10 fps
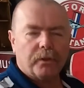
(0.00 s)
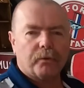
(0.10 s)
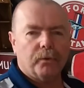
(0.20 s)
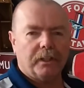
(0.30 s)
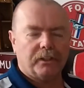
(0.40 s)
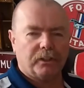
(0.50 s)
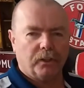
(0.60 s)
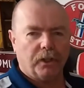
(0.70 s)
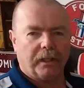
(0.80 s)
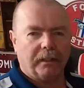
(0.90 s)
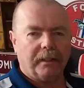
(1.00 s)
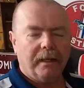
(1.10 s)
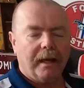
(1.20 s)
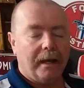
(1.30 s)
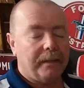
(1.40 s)
through this circuit,
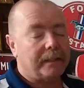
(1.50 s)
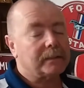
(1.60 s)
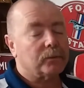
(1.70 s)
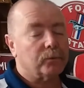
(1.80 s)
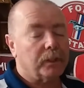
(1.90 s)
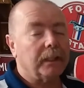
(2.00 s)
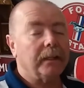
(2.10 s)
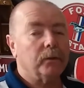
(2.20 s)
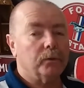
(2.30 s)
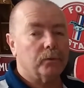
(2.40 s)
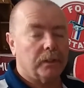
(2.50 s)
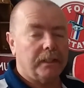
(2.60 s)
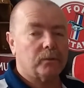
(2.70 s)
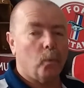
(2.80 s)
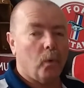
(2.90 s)
and that's a really good
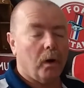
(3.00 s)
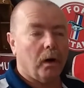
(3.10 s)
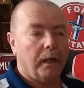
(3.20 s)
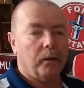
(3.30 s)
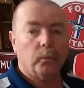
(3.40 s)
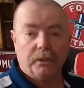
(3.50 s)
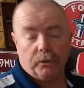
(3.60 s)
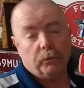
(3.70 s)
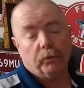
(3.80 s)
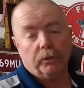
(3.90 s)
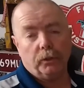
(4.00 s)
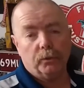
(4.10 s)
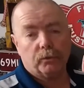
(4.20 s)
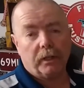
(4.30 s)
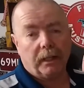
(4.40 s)
reason why we do
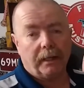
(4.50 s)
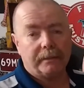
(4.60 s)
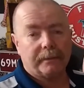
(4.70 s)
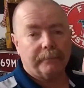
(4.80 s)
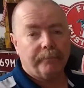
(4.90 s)
use relays.